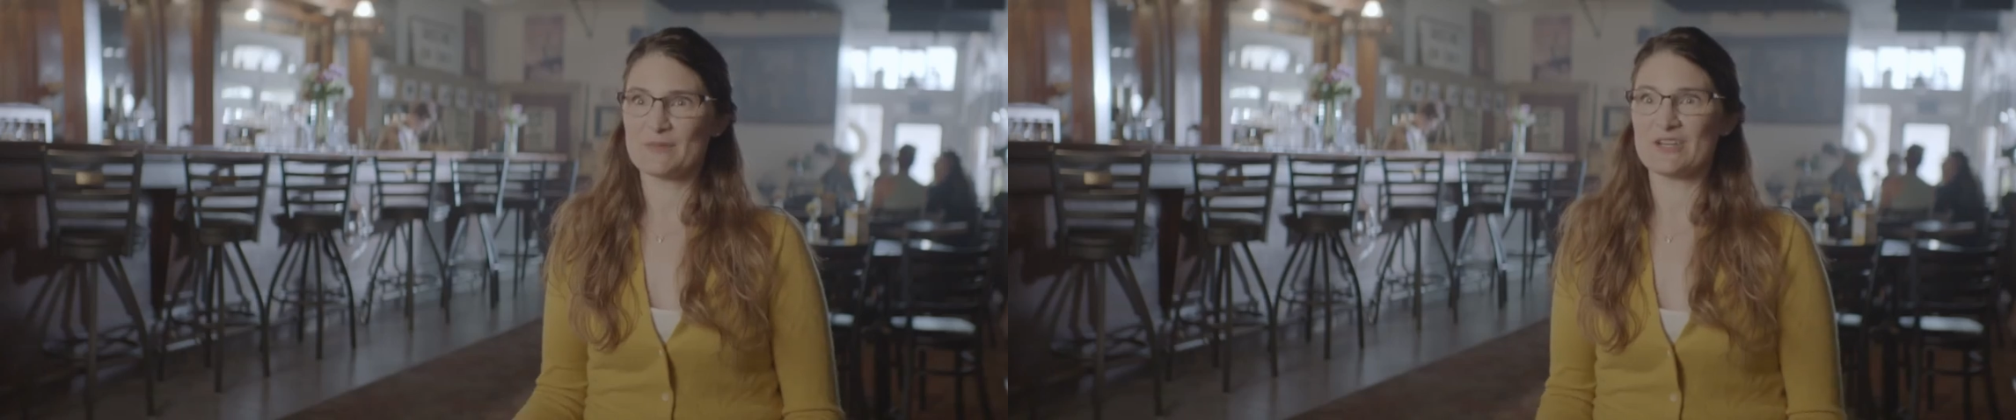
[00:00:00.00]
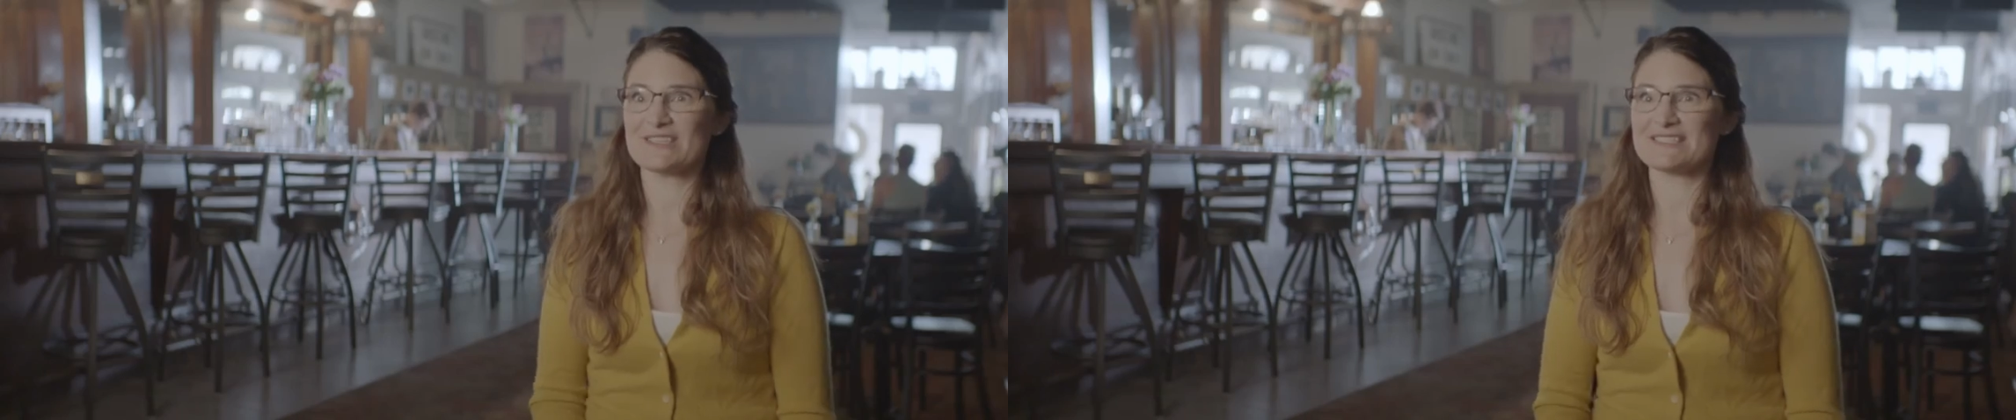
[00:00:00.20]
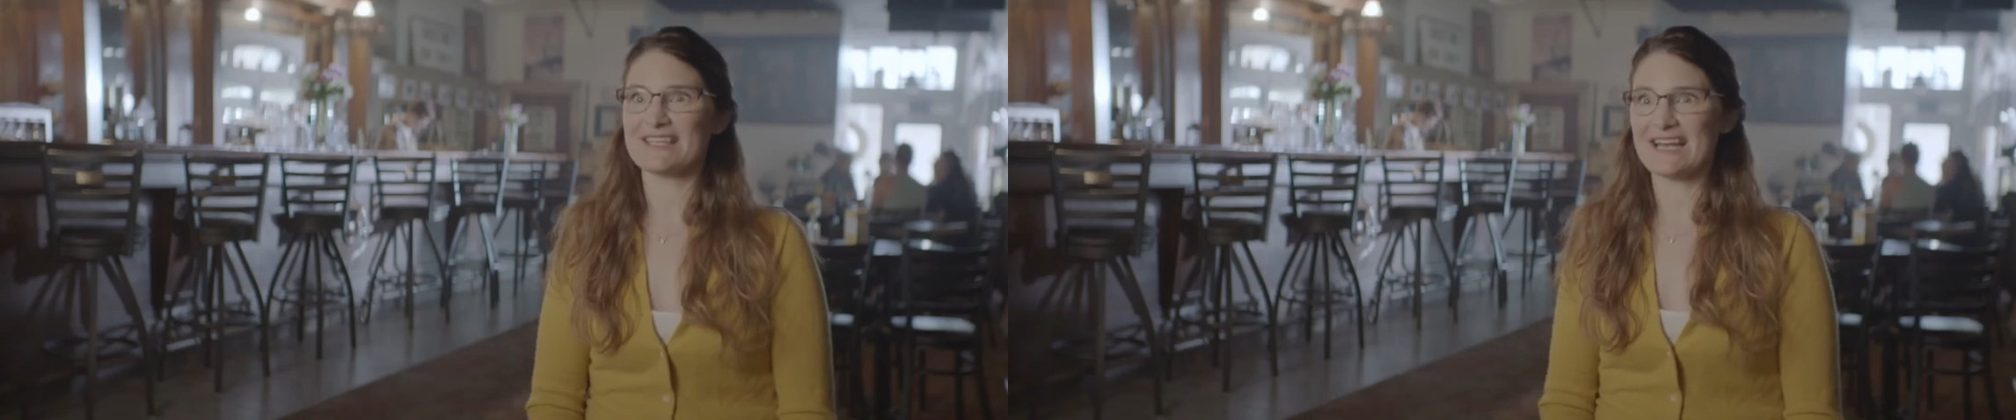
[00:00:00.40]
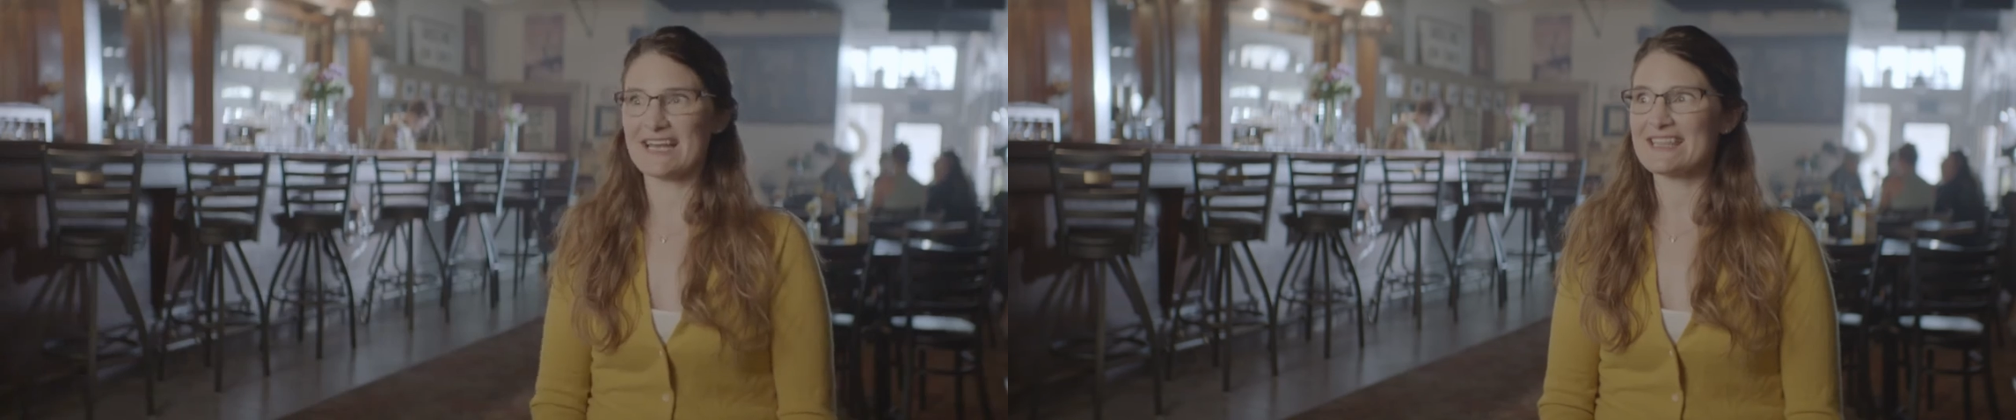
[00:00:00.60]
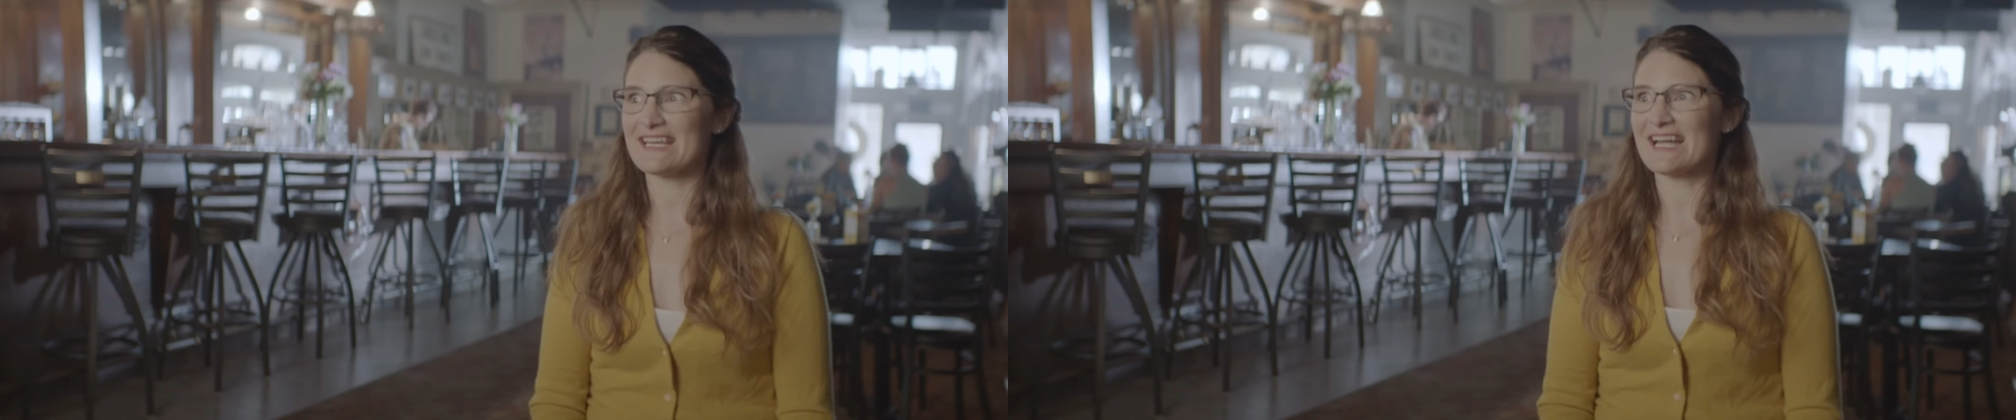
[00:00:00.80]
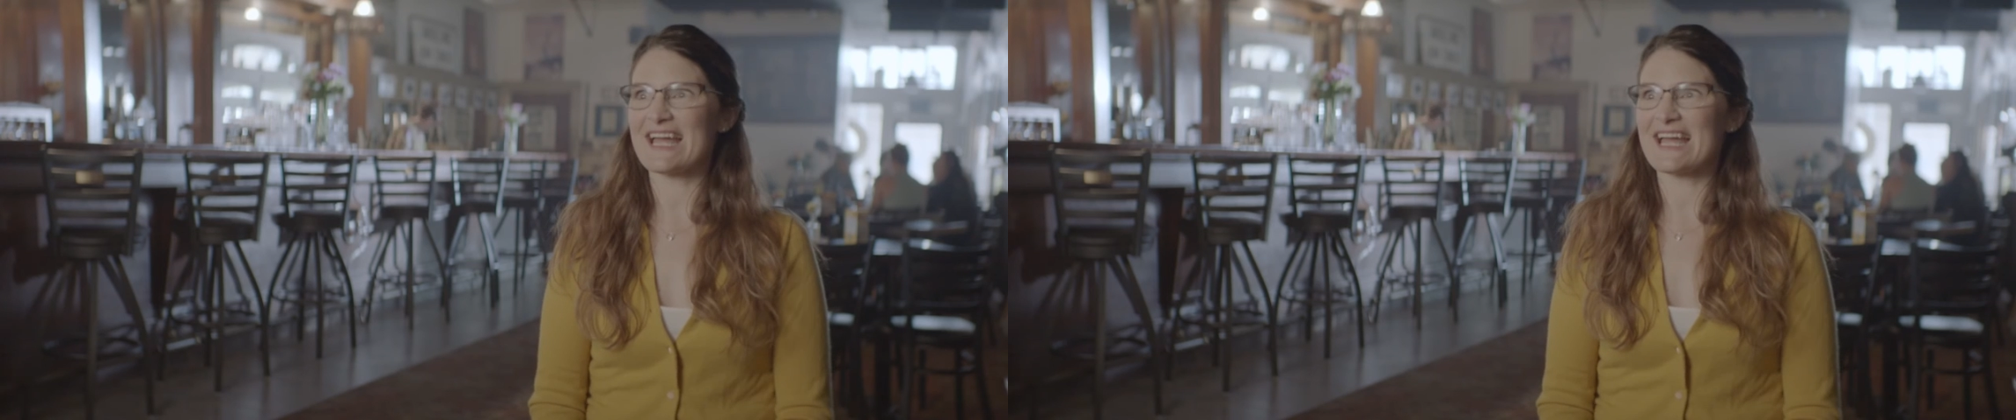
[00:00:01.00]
spirits. And I think I